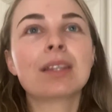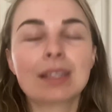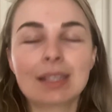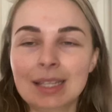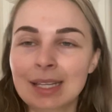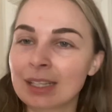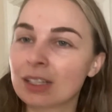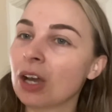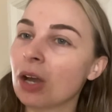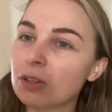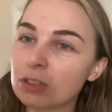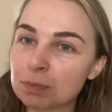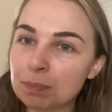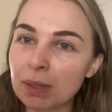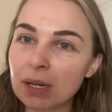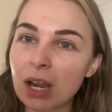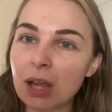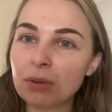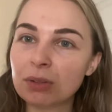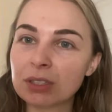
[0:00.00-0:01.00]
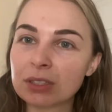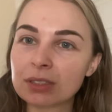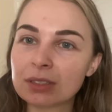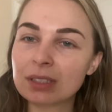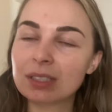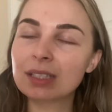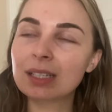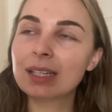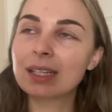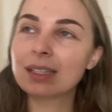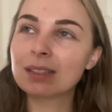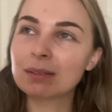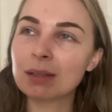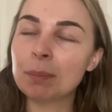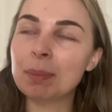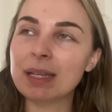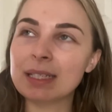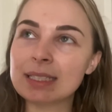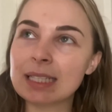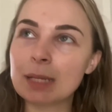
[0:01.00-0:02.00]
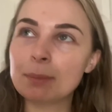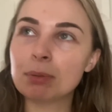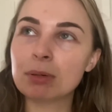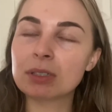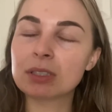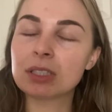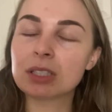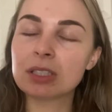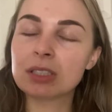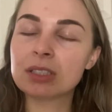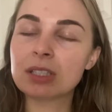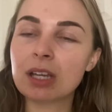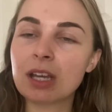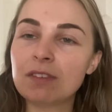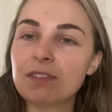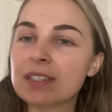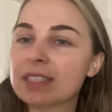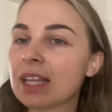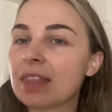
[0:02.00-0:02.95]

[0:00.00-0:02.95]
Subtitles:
it goes below this, a bit deeper into the surface.